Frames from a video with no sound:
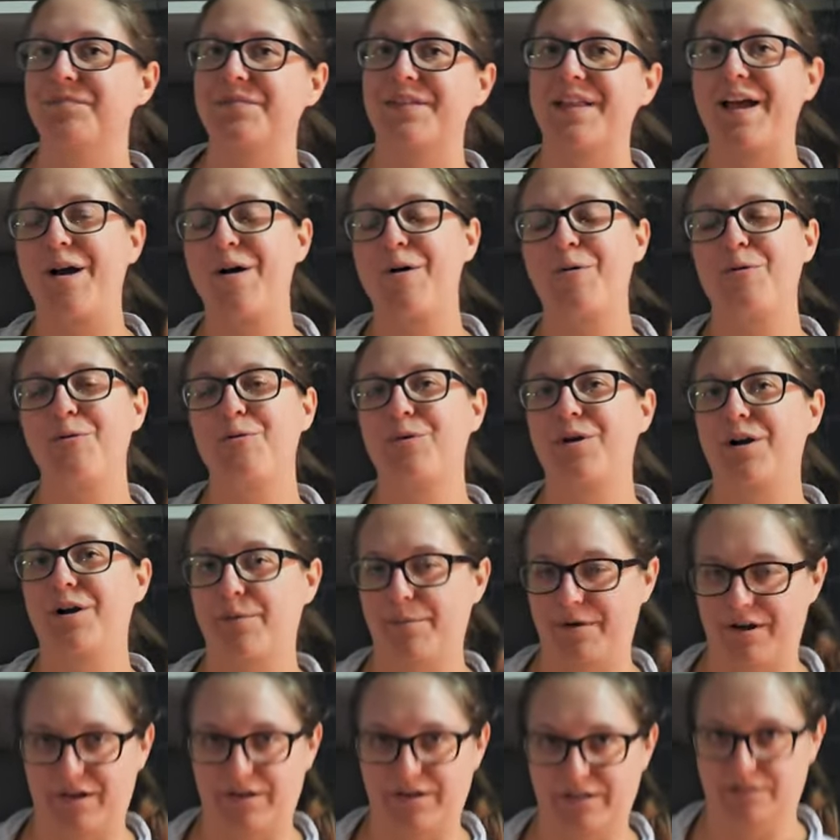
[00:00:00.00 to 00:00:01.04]
Now we're
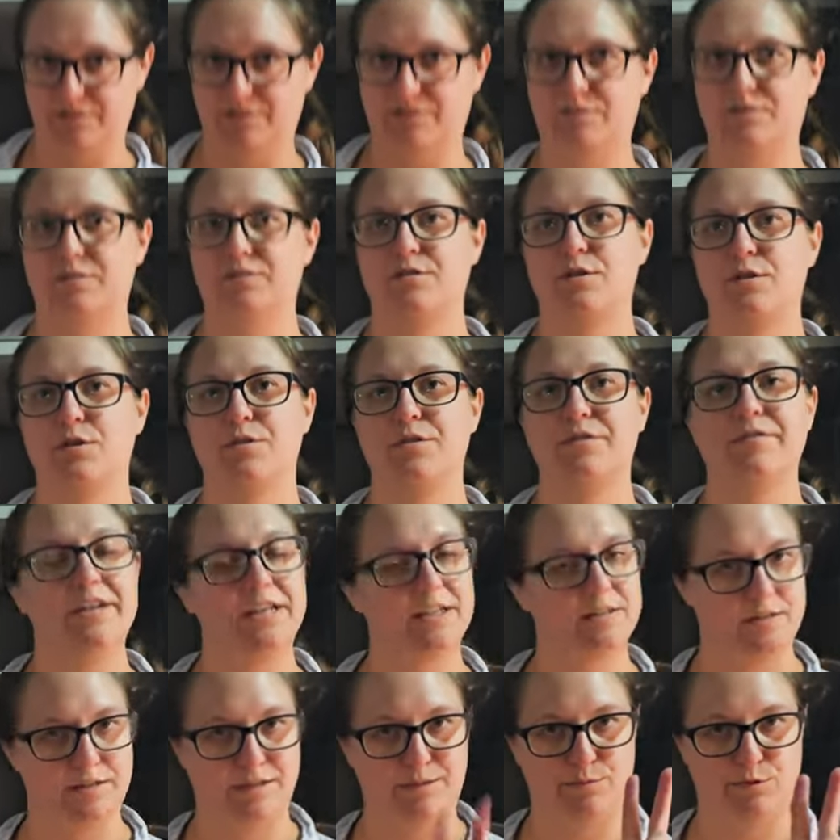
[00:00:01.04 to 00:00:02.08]
Americans, so the
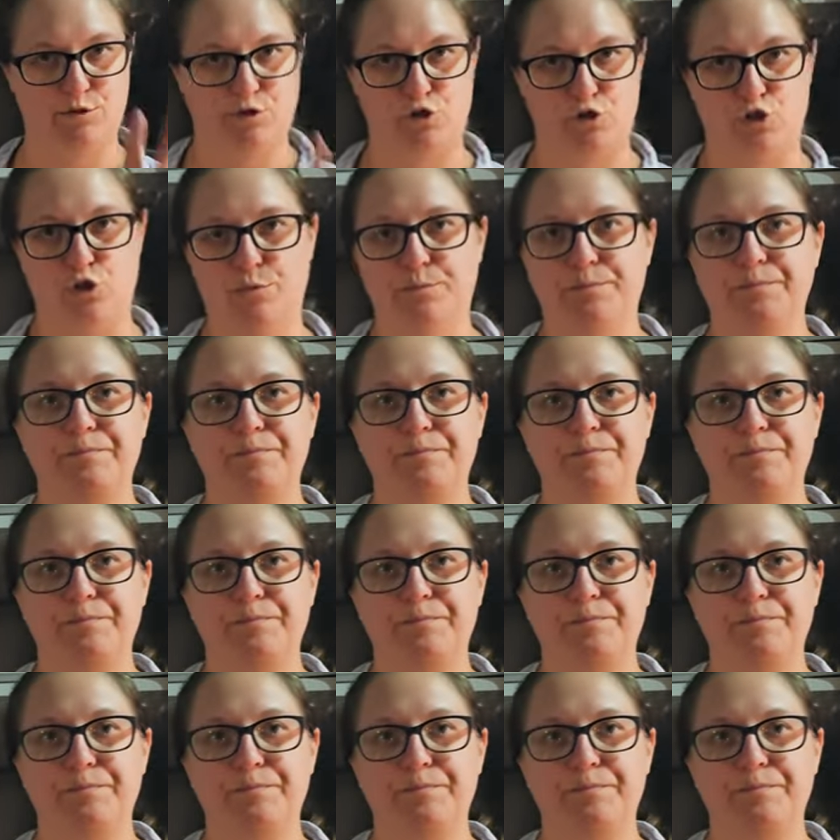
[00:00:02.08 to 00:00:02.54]
van sleeps two.